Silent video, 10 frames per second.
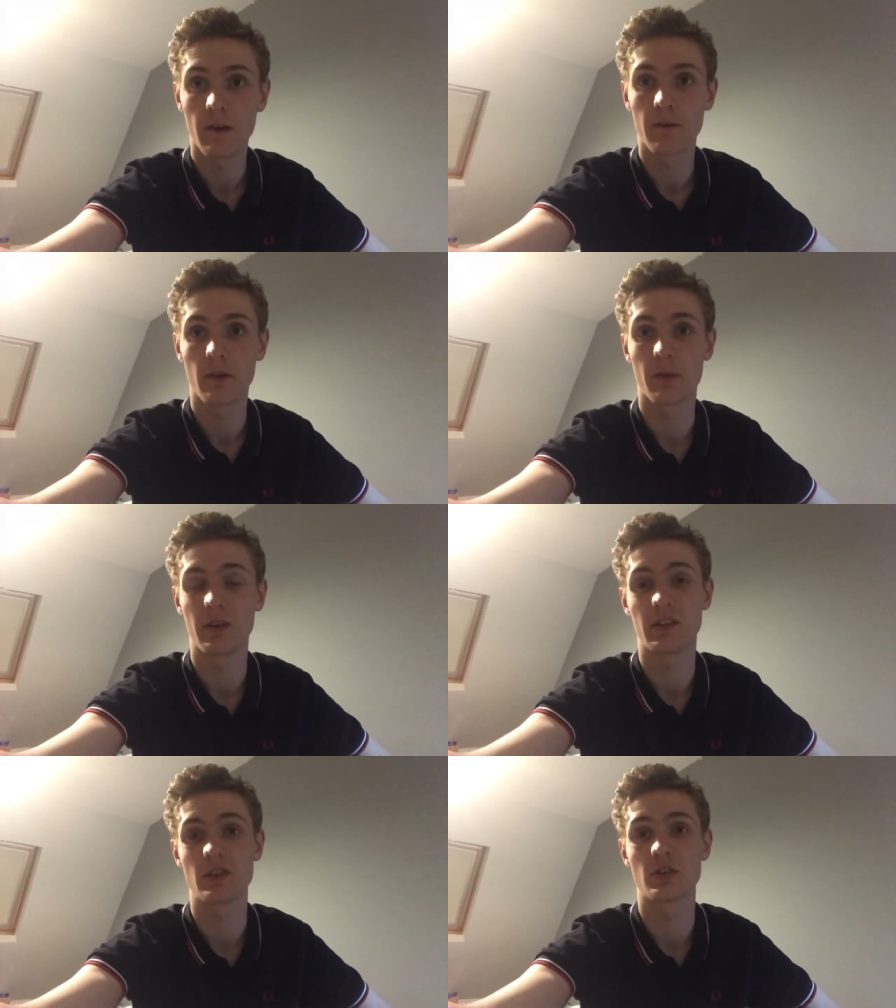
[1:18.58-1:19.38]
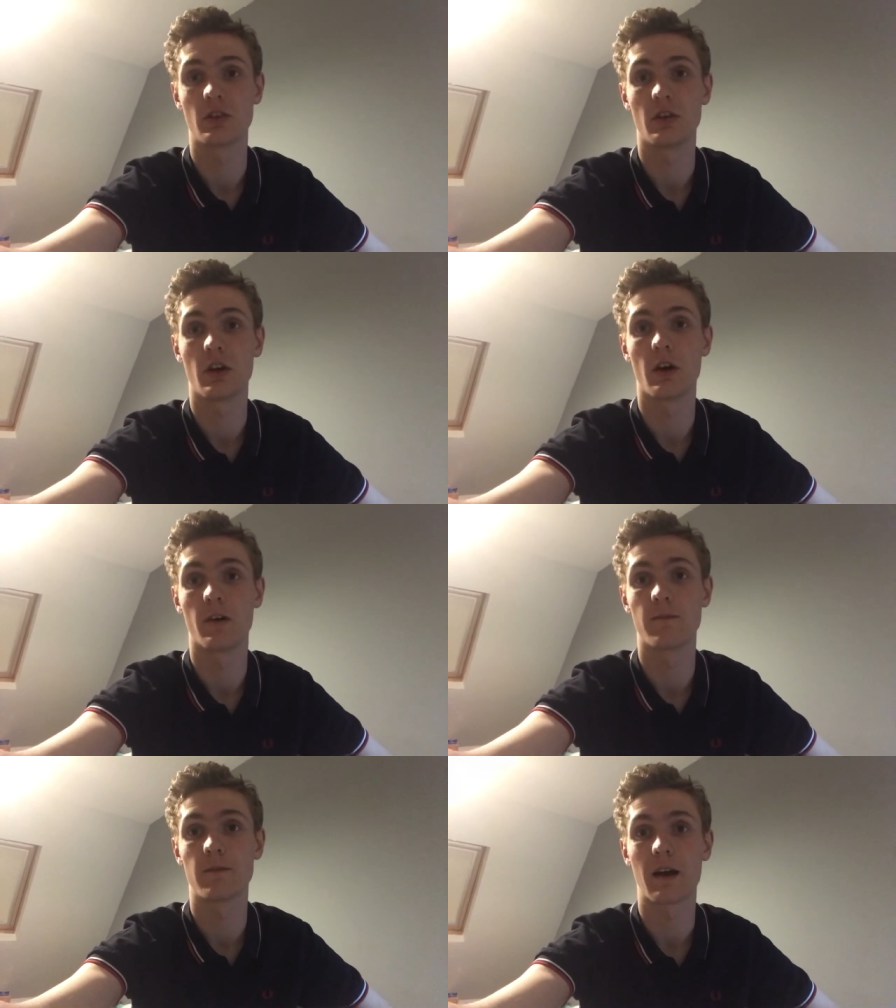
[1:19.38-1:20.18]
for the position
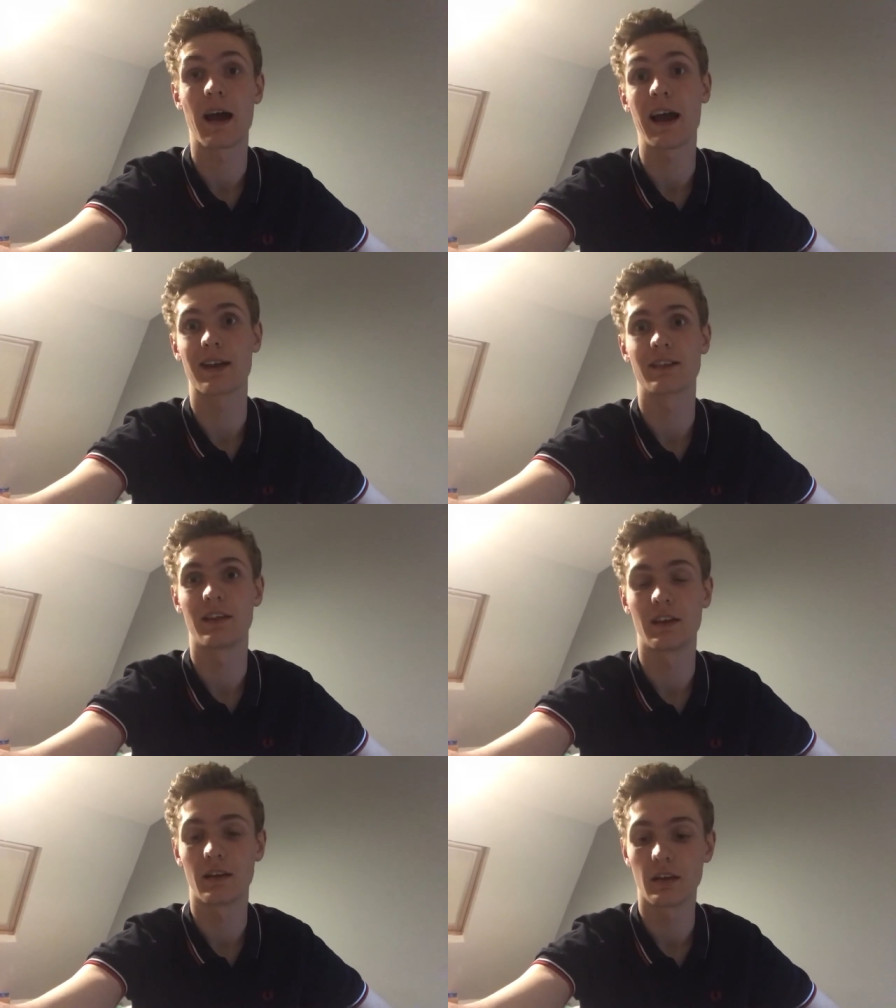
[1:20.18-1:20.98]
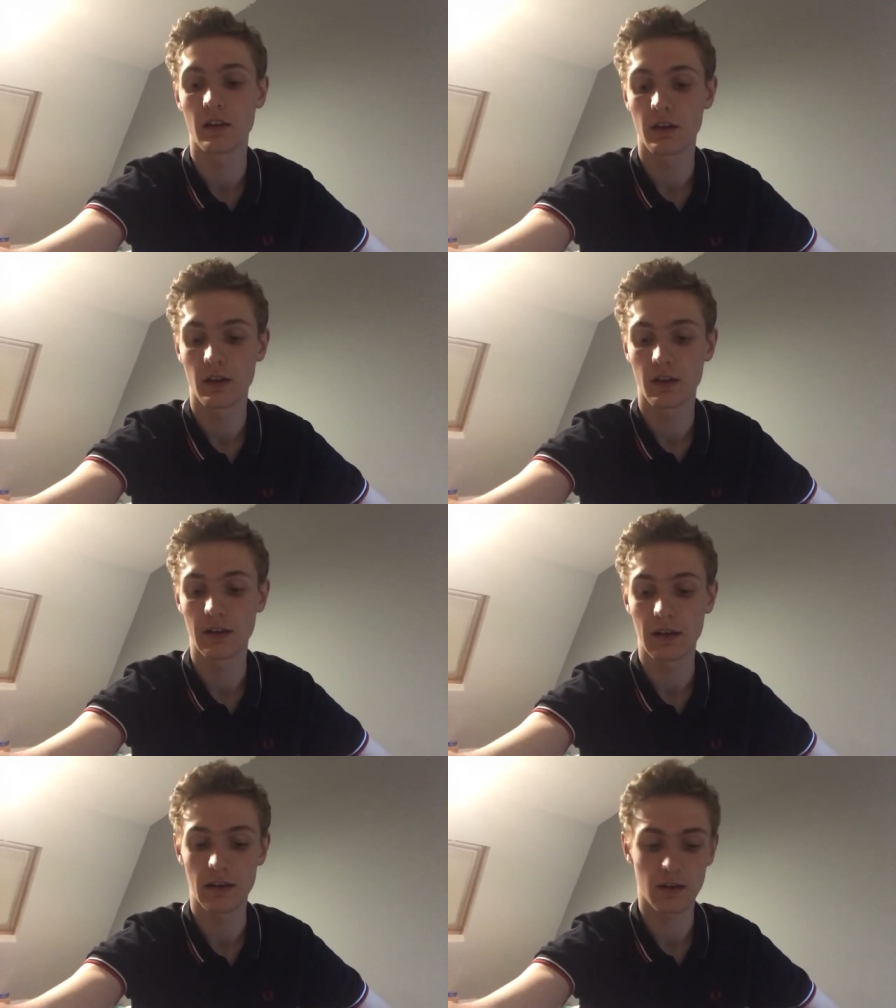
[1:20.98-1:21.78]
of acting
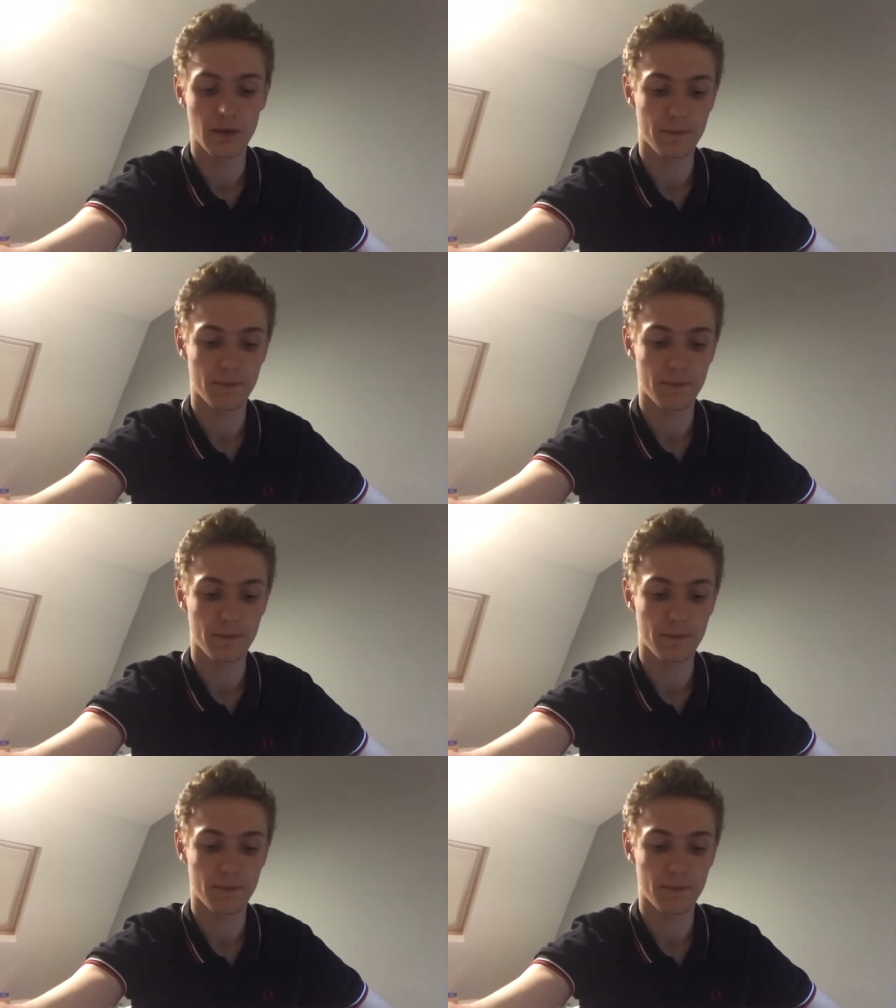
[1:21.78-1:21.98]
leader